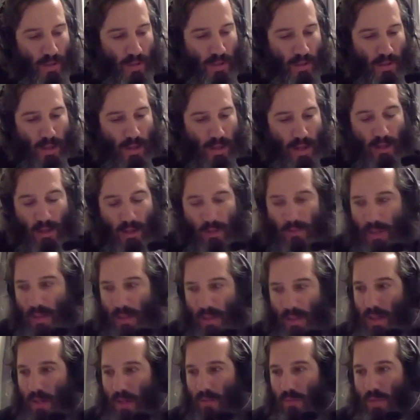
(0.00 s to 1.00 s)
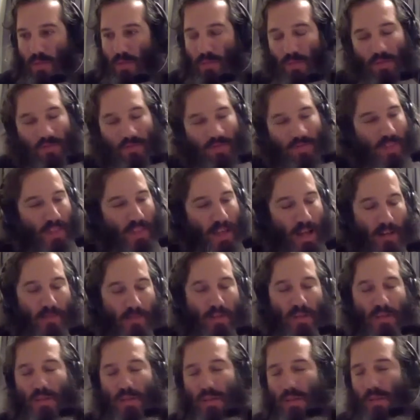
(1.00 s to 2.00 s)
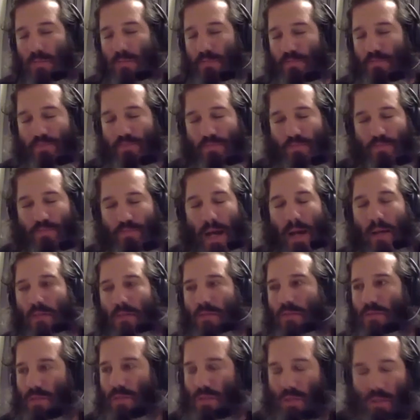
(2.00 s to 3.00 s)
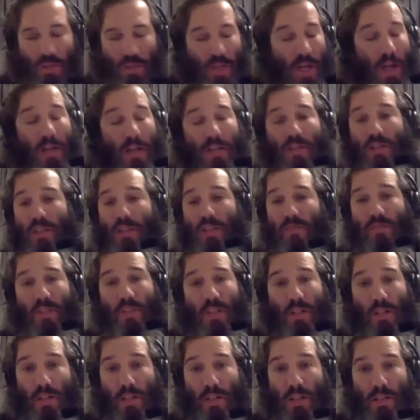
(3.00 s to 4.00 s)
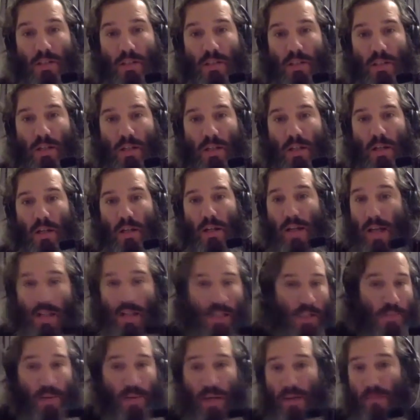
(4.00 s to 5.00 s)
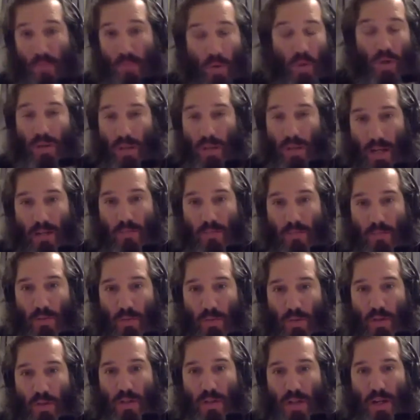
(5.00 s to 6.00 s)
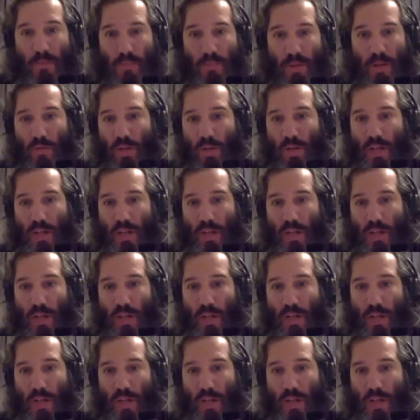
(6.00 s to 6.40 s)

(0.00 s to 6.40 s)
element that we move thousands of pounds or tons of goods. Now that's probably more in line with what a company wants